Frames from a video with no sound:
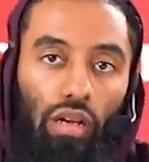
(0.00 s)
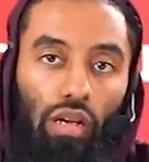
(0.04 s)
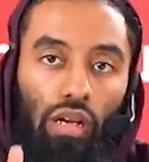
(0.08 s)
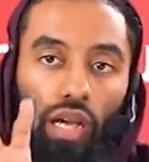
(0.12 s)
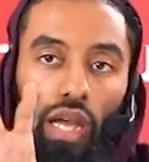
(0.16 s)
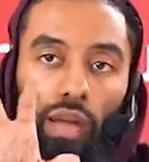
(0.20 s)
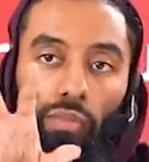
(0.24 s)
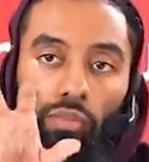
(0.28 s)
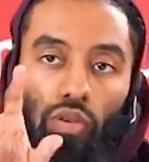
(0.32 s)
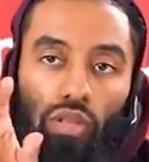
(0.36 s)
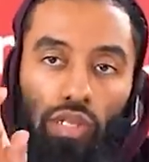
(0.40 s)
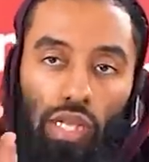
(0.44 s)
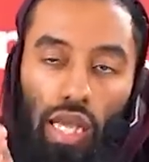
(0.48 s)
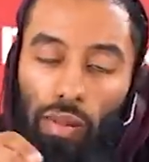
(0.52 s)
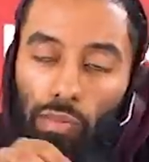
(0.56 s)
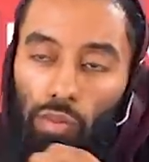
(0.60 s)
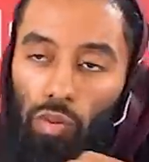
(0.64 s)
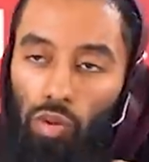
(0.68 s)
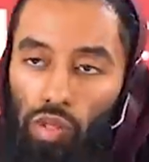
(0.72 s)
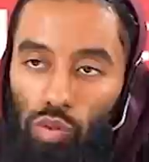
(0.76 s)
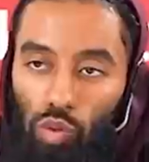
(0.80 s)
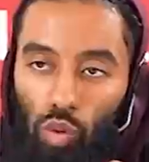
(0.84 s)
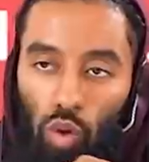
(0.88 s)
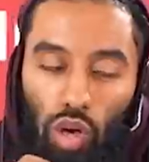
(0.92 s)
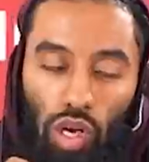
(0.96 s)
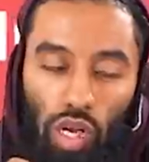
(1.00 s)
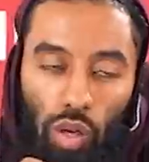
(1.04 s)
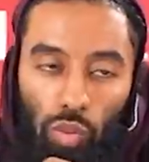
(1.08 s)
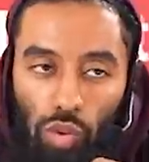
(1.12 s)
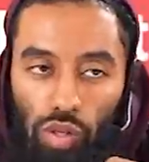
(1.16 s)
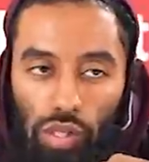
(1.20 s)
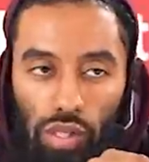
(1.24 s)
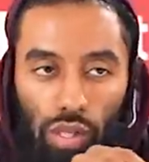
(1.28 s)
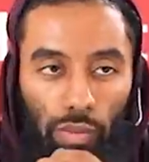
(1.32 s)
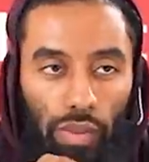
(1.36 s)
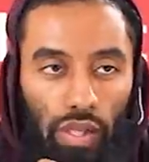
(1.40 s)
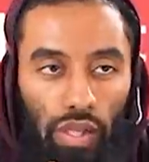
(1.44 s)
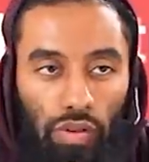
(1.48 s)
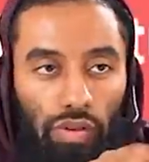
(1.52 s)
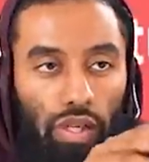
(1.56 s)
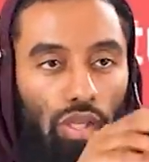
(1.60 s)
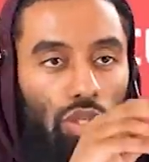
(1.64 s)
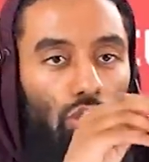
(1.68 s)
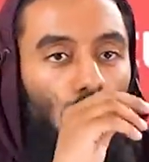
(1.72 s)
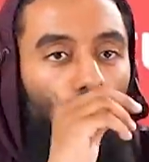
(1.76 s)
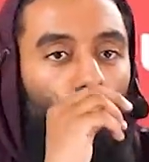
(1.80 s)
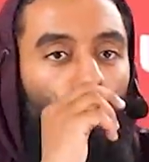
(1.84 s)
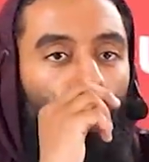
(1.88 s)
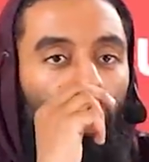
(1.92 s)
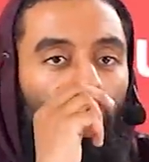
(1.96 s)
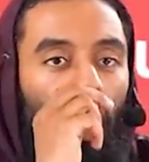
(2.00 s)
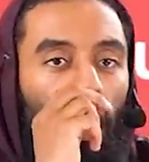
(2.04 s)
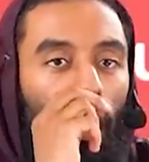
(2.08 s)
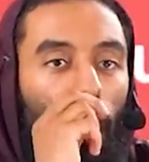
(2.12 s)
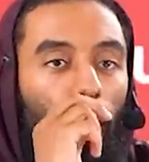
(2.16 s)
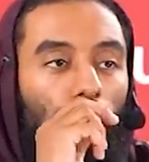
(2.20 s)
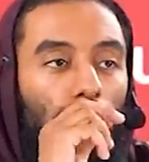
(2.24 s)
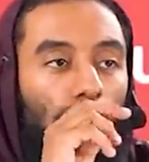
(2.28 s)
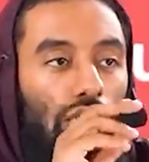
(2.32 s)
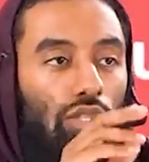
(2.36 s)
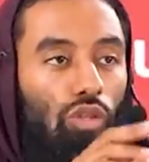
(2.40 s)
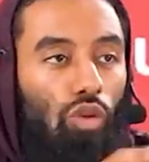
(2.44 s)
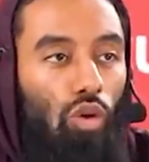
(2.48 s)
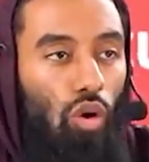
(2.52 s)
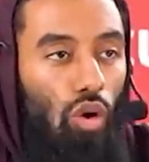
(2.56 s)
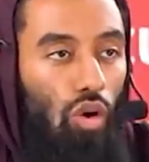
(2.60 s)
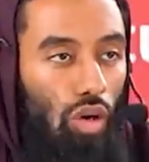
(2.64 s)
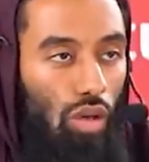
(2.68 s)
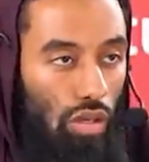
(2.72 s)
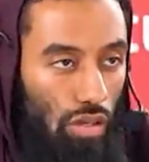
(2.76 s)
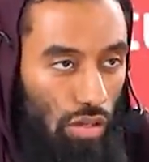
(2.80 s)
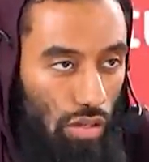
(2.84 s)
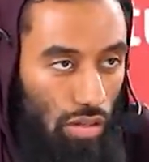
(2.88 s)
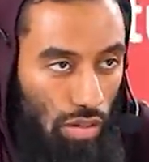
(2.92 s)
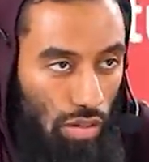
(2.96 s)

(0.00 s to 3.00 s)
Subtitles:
Ibn Taymiyyah was walking with some individuals and then they saw